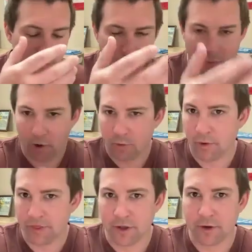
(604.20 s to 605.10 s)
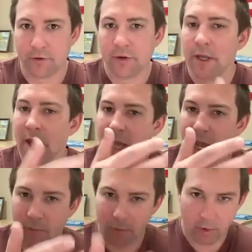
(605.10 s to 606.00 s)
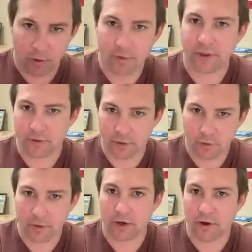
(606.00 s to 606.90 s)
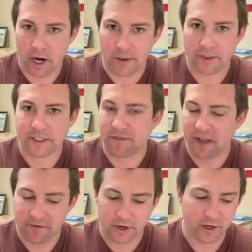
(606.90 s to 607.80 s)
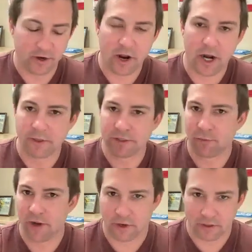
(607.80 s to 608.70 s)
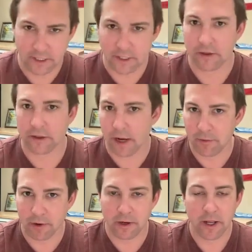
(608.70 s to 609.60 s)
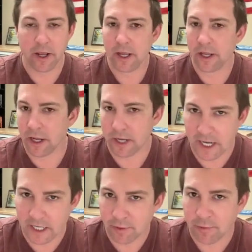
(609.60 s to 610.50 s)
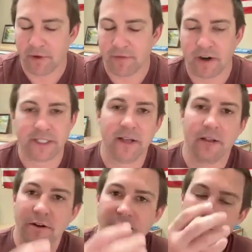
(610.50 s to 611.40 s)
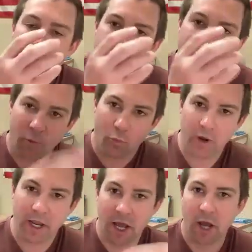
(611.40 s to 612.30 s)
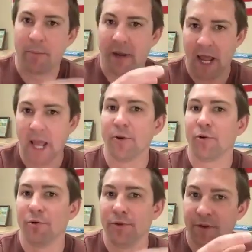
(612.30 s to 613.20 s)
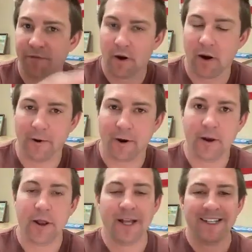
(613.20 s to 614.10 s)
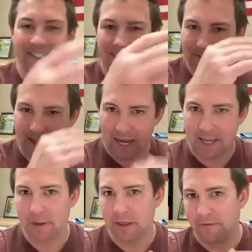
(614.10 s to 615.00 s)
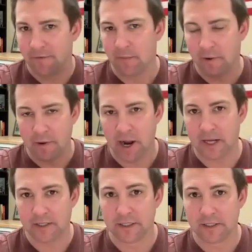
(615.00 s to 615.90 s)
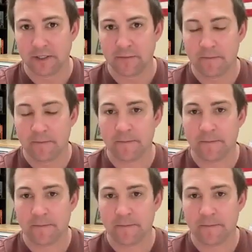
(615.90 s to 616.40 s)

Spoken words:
We work with you and we work with your local agronomist. If you have a good agronomist, we have our dealer network. You can connect with one of our dealers and we help and handhold the farmer to document the farming practices